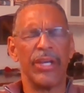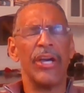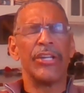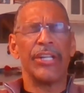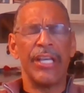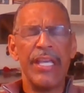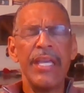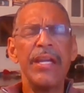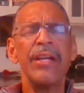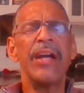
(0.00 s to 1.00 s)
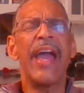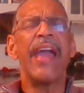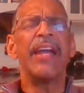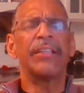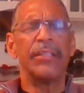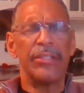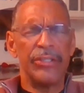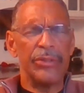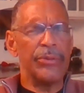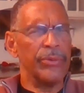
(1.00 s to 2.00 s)
to hear and to
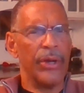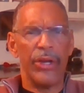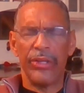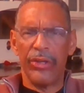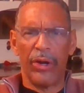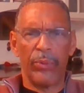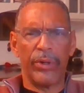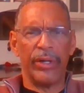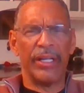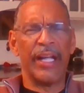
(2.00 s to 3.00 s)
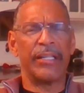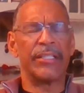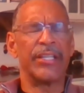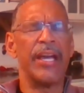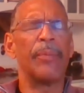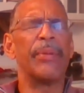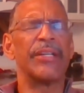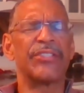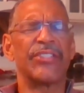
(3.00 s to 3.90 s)
do your word. Let us help us